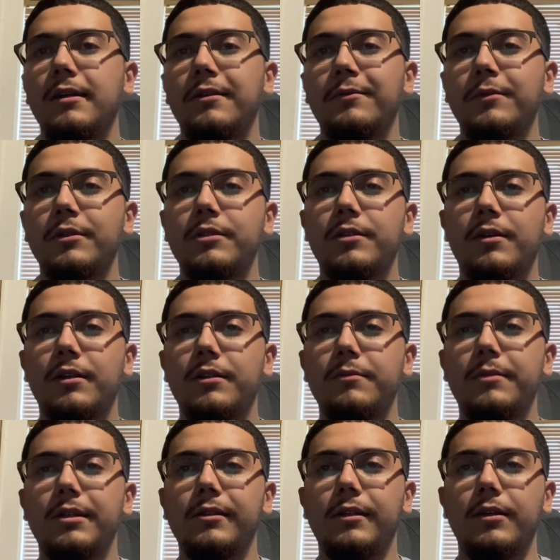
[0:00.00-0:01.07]
We are talking
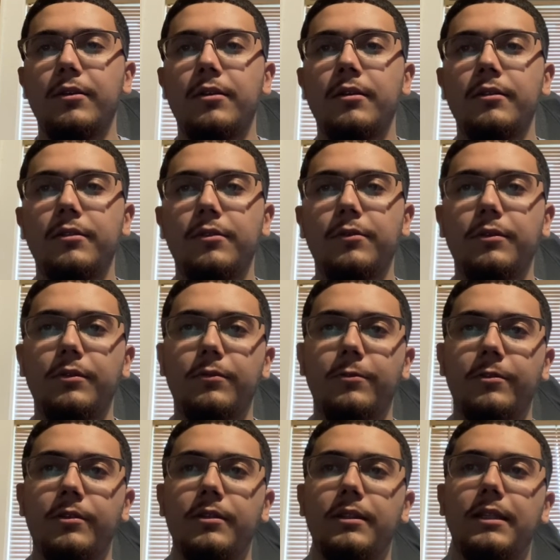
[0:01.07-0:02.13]
about the ongoing
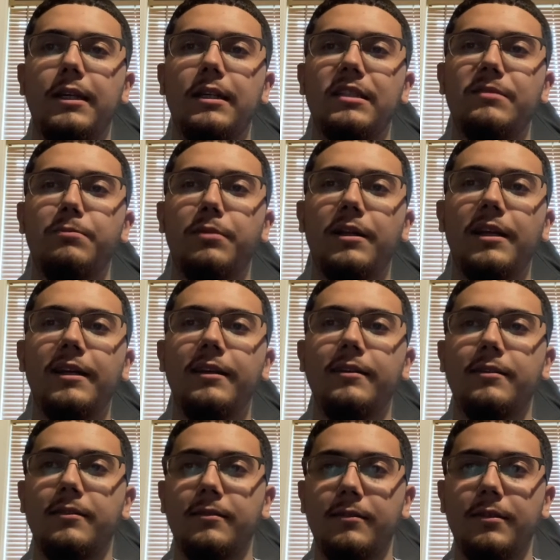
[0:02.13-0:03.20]
war that has plagued
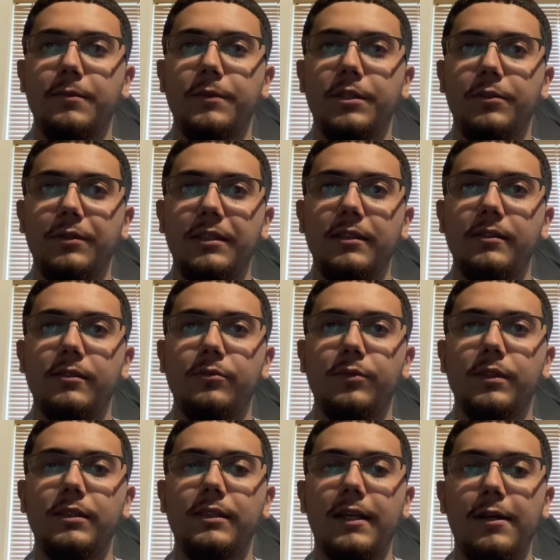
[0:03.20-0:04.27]
the Middle East
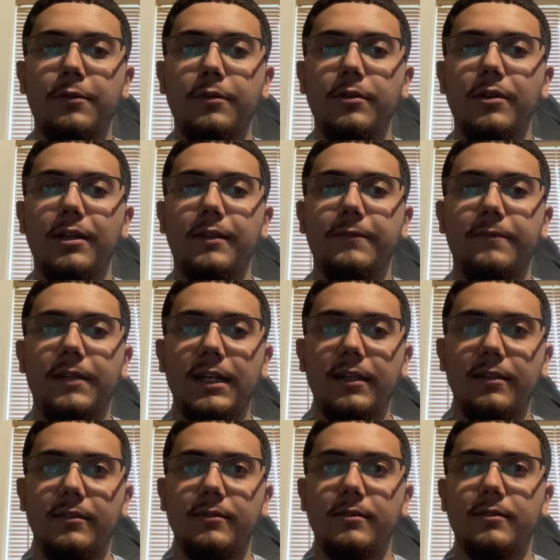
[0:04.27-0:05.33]
with terror and
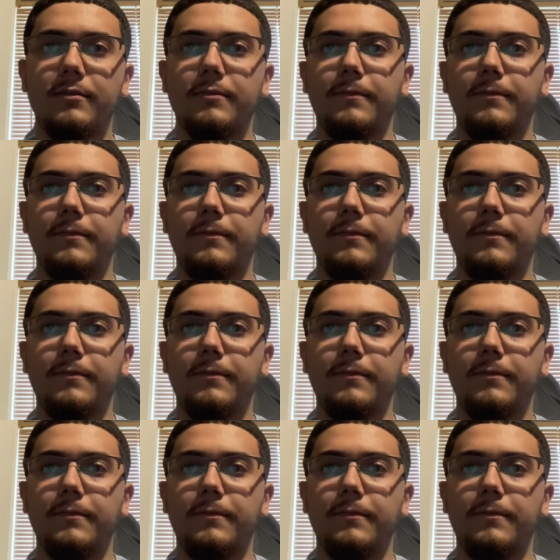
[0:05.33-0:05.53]
violence.